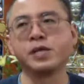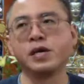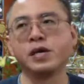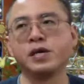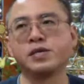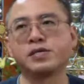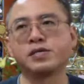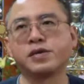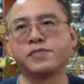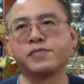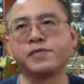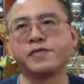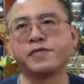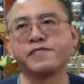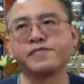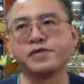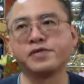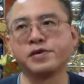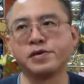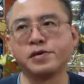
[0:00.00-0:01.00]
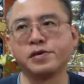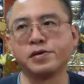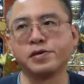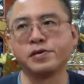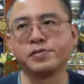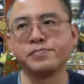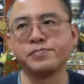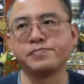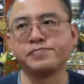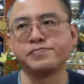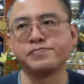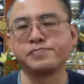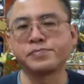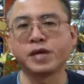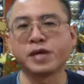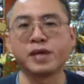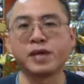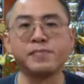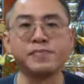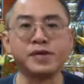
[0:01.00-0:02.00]
some of the
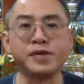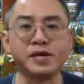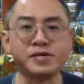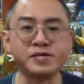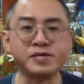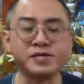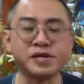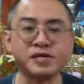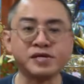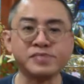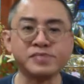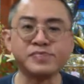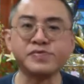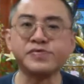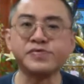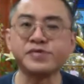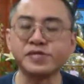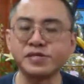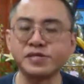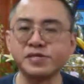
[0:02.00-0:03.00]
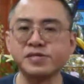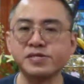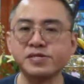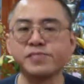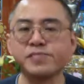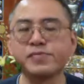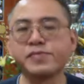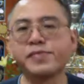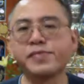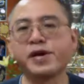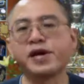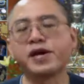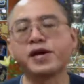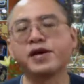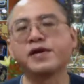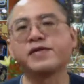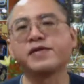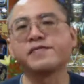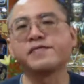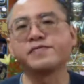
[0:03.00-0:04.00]
unpleasant experiences that we may
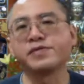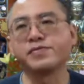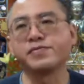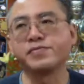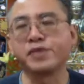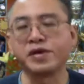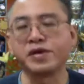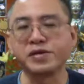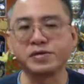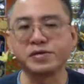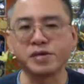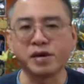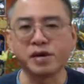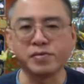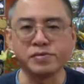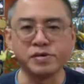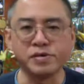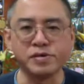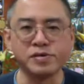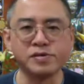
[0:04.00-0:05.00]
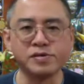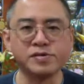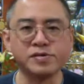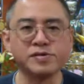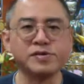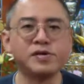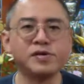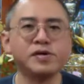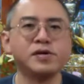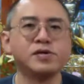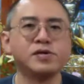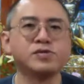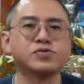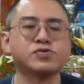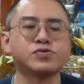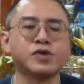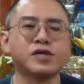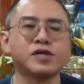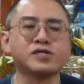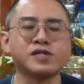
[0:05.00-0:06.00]
have. It raises our
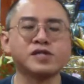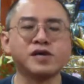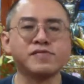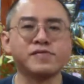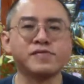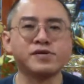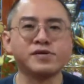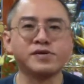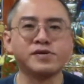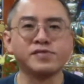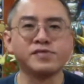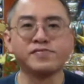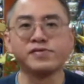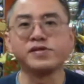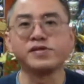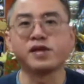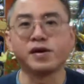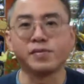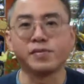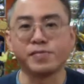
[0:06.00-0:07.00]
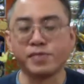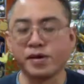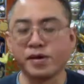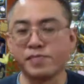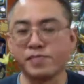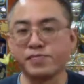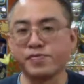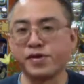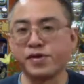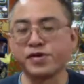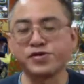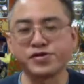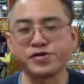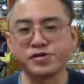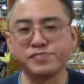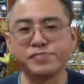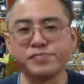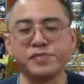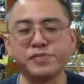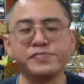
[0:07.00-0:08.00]
stress level, even our blood
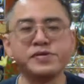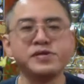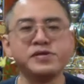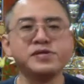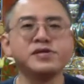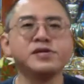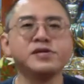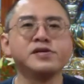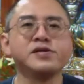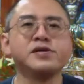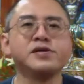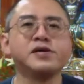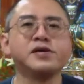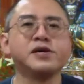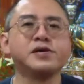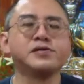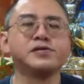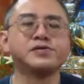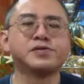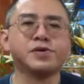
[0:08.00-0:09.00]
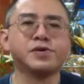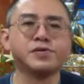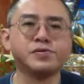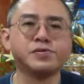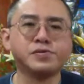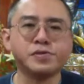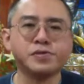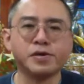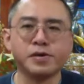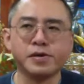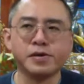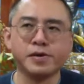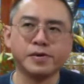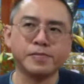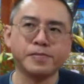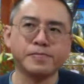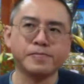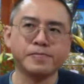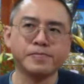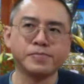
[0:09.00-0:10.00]
pressure maybe. And so
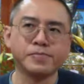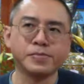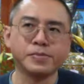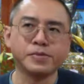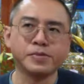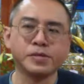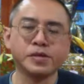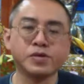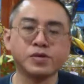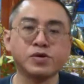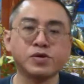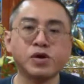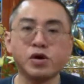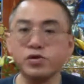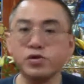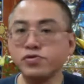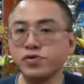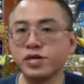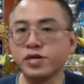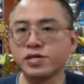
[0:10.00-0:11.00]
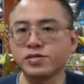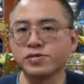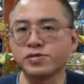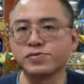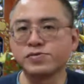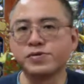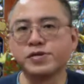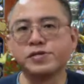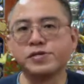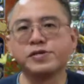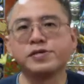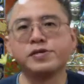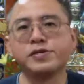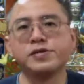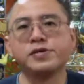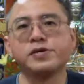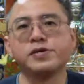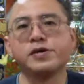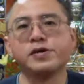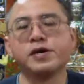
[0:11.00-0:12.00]
in contrast to it,
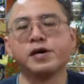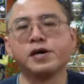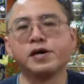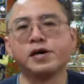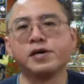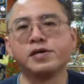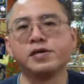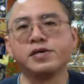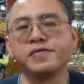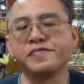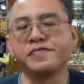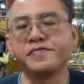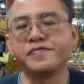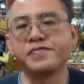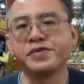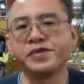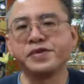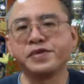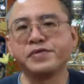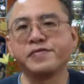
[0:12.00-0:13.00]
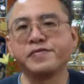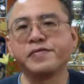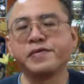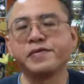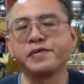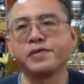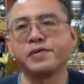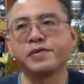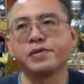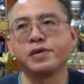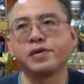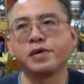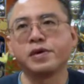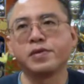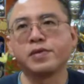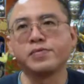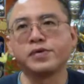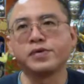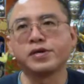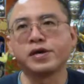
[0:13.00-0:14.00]
if we
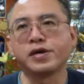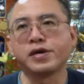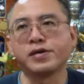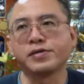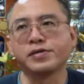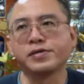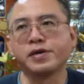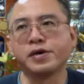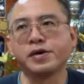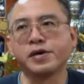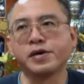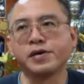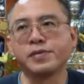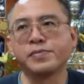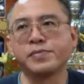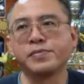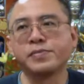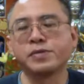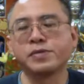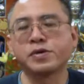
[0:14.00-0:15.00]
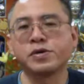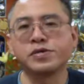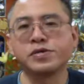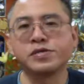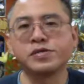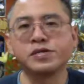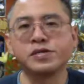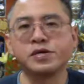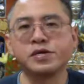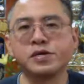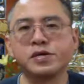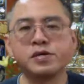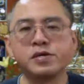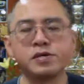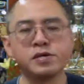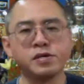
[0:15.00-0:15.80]
can consider